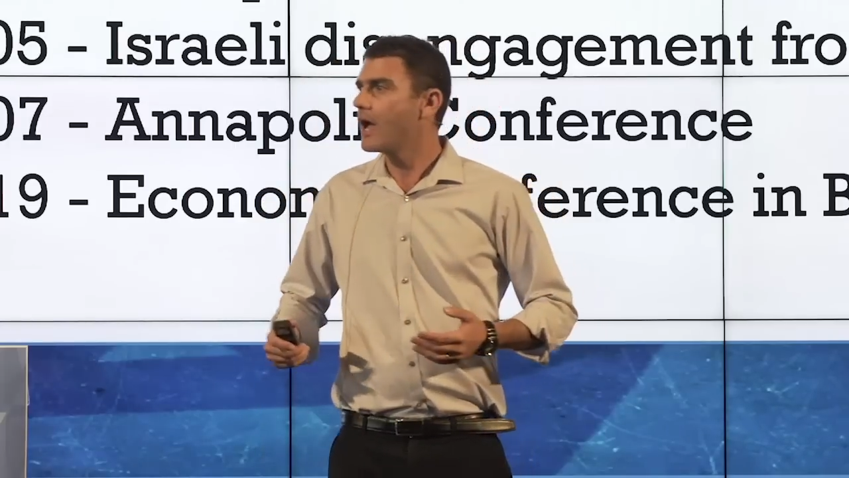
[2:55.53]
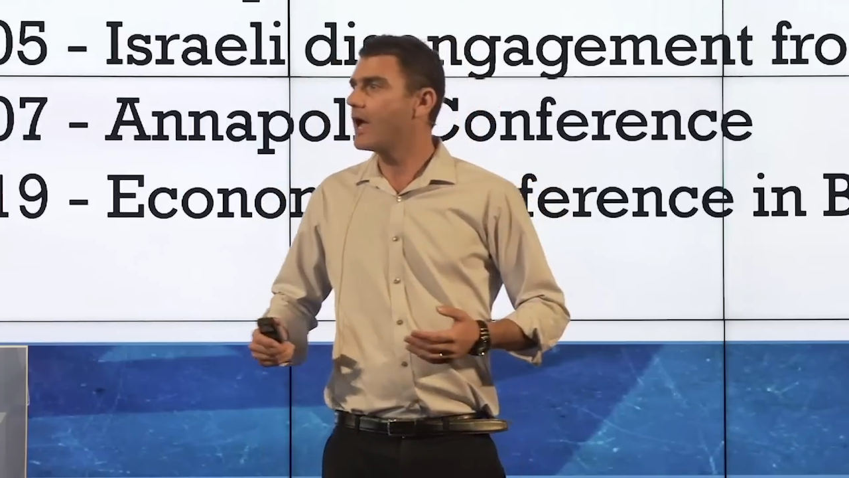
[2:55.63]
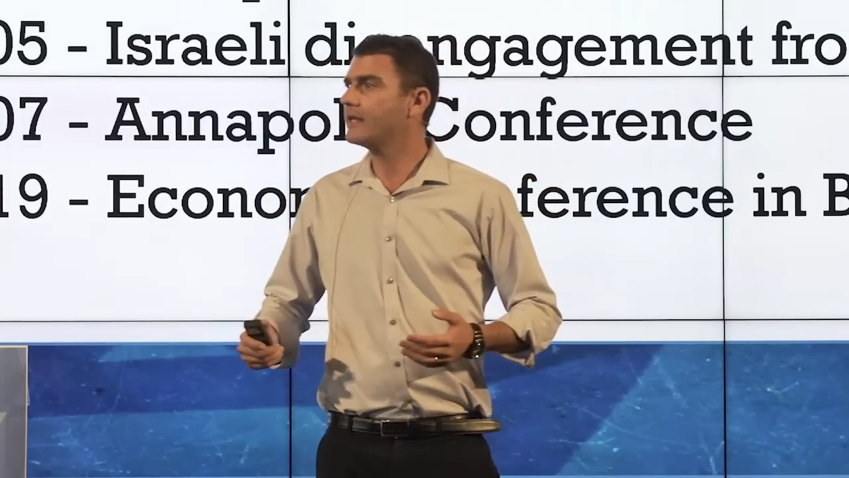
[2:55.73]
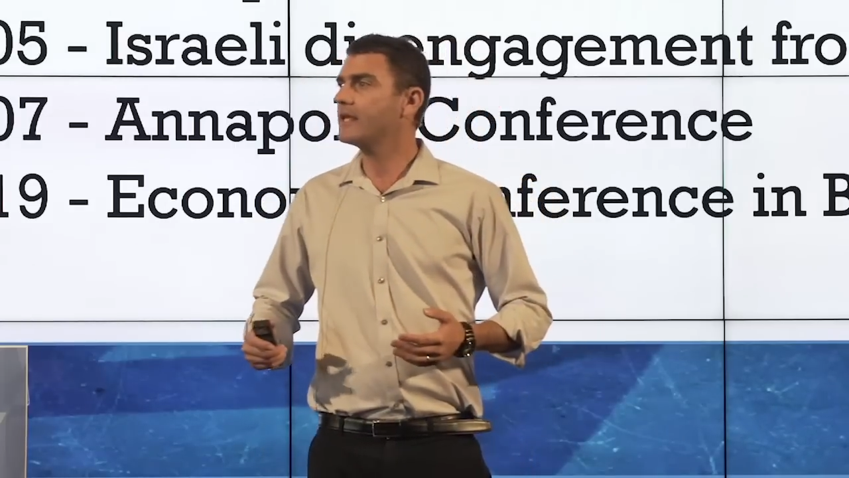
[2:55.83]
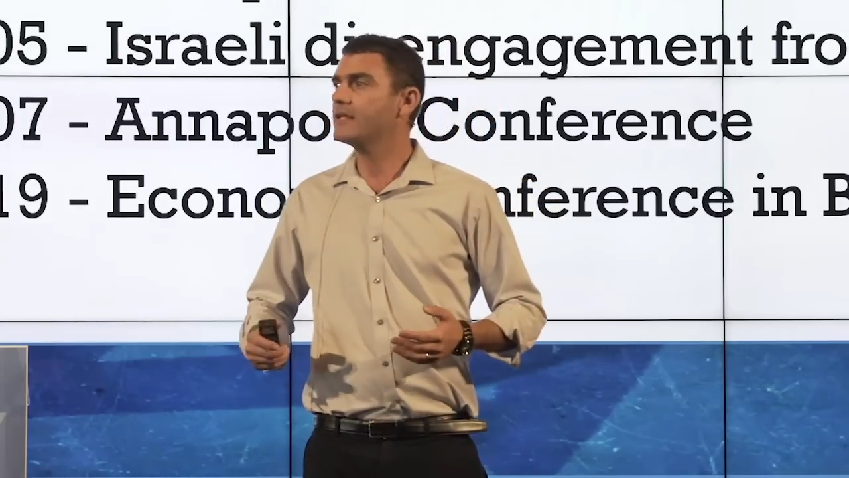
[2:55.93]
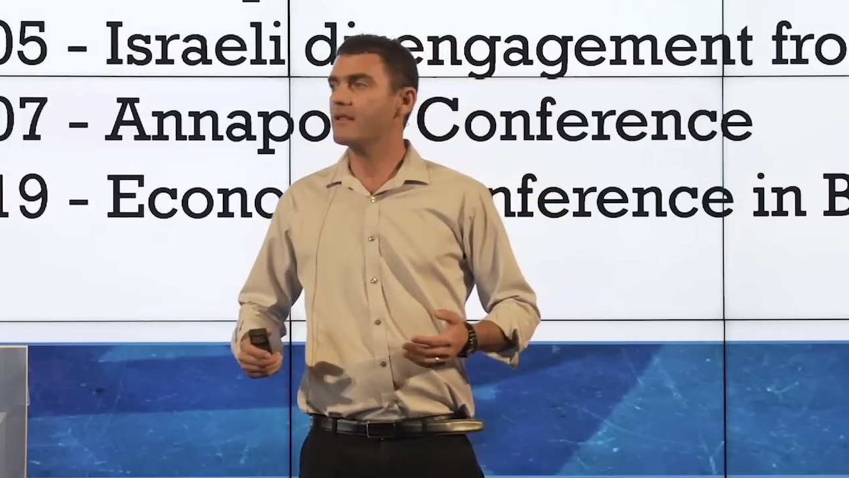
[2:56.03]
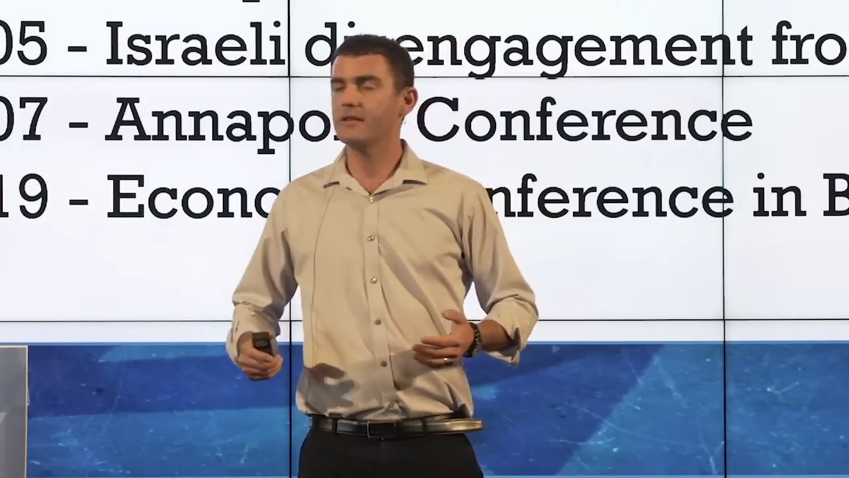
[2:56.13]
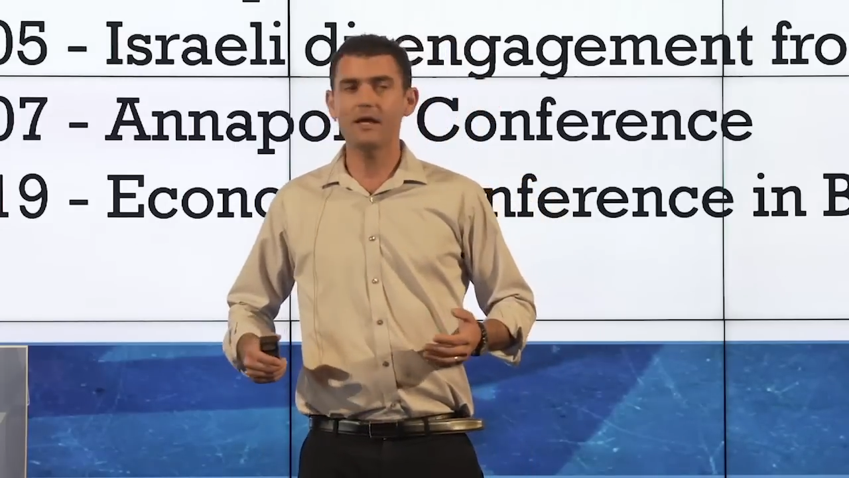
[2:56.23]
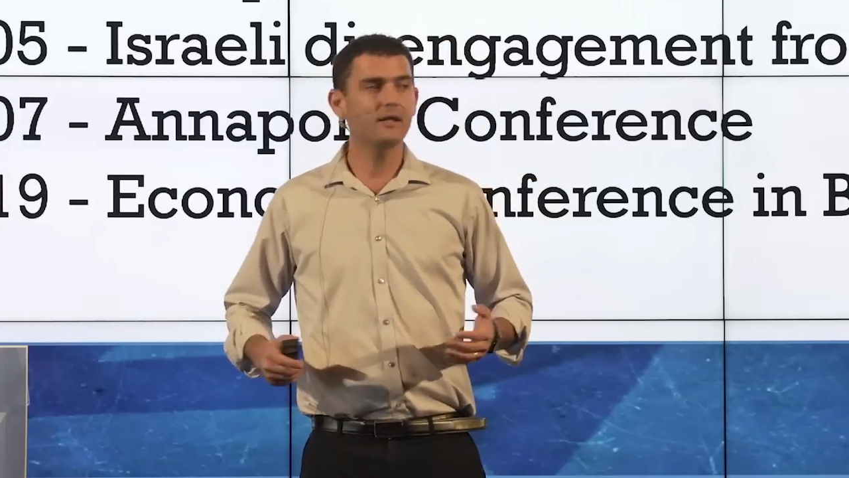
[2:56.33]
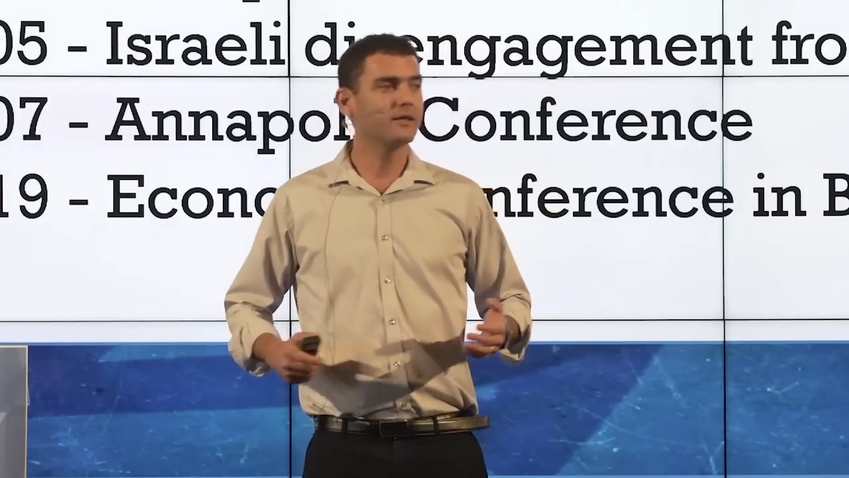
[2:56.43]
And
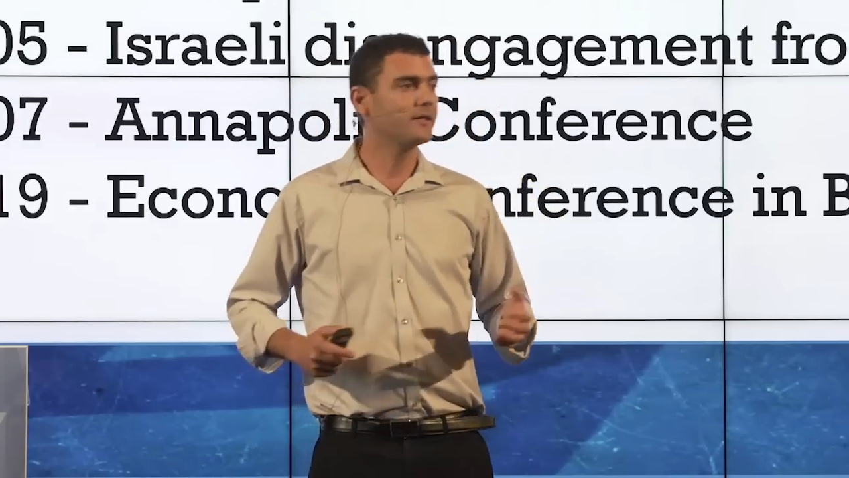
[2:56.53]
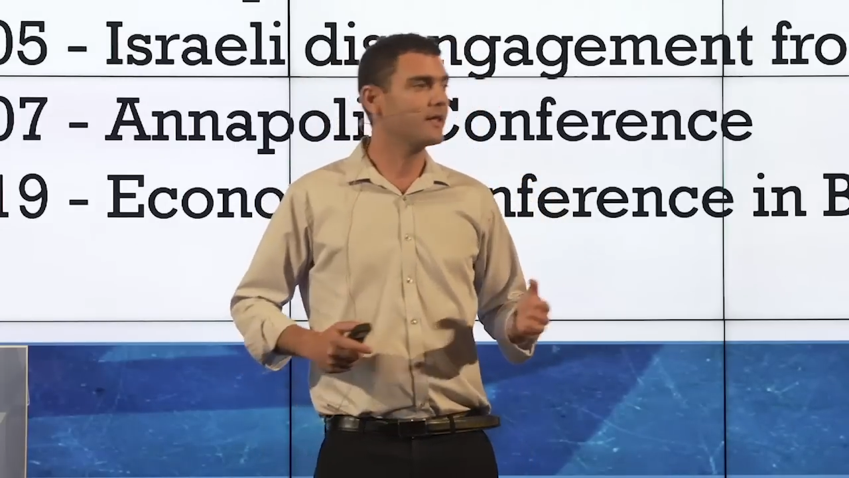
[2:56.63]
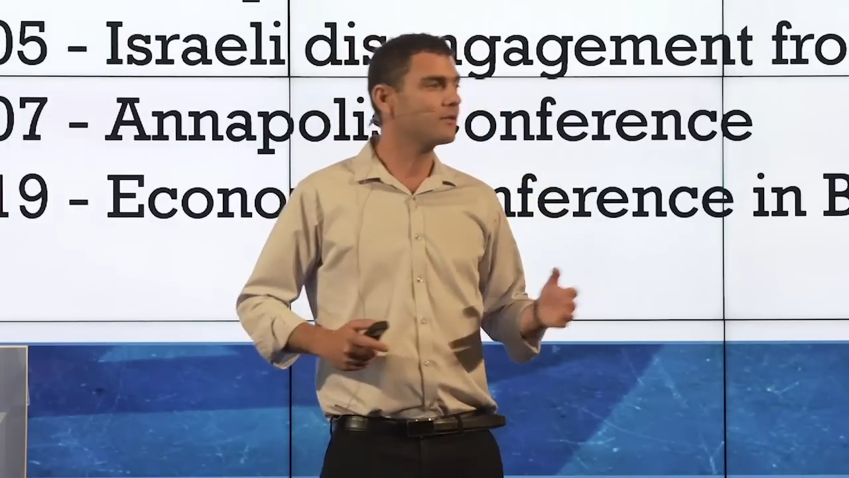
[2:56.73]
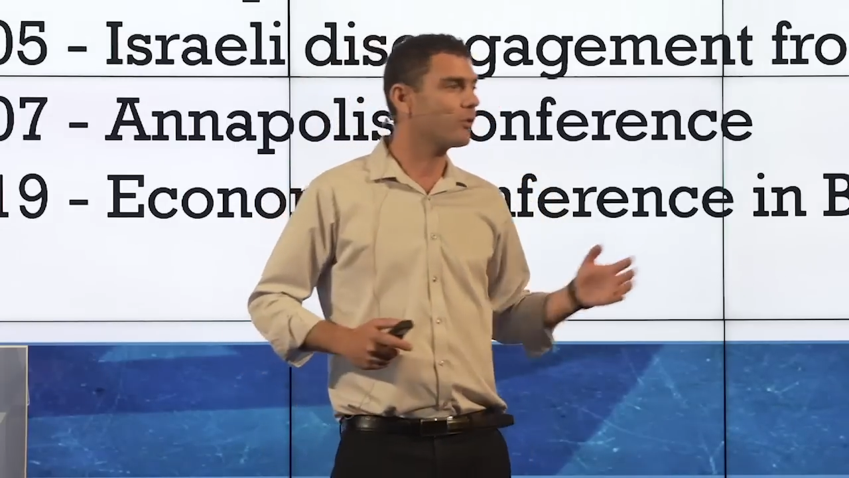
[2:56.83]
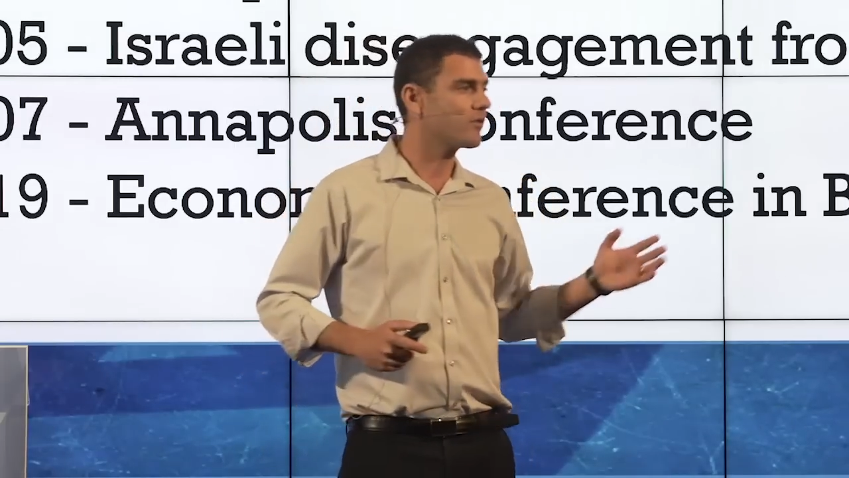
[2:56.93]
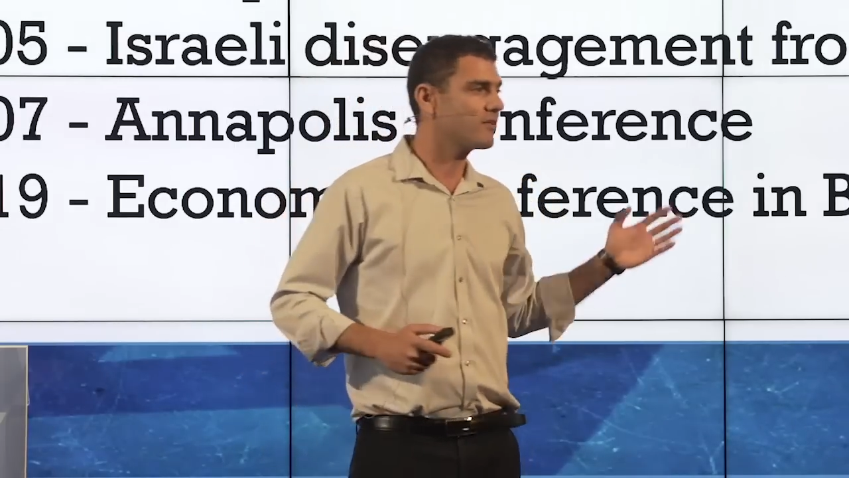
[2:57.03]
that was